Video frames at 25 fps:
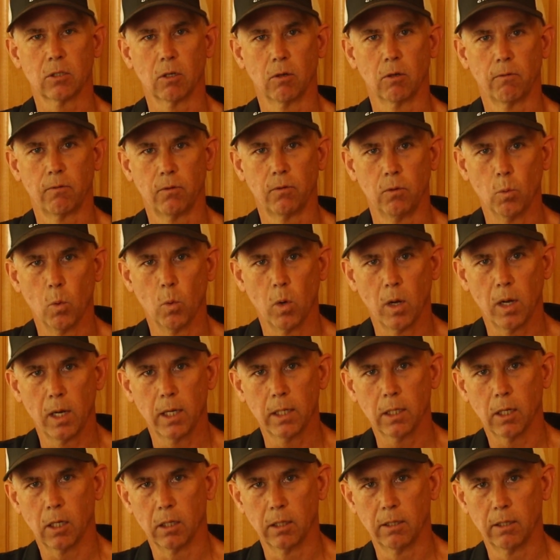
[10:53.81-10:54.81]
So if you
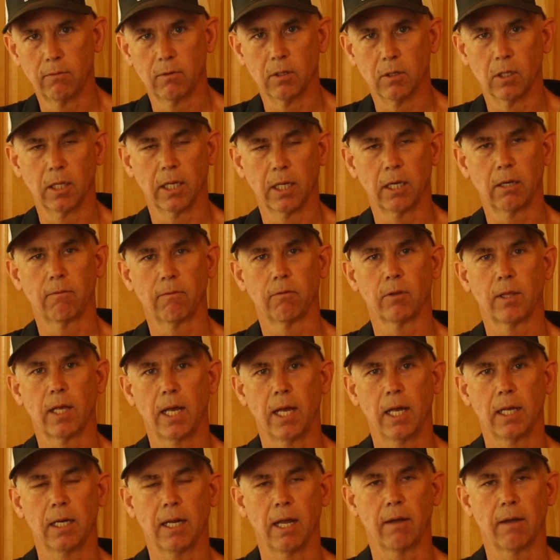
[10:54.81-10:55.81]
want, I'll leave the link for
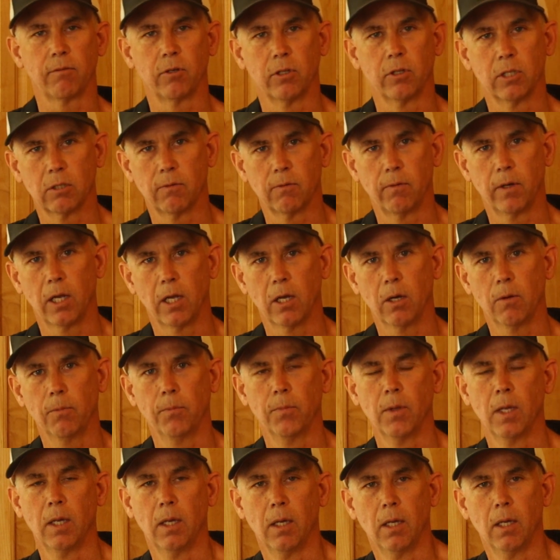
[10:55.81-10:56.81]
that after this video,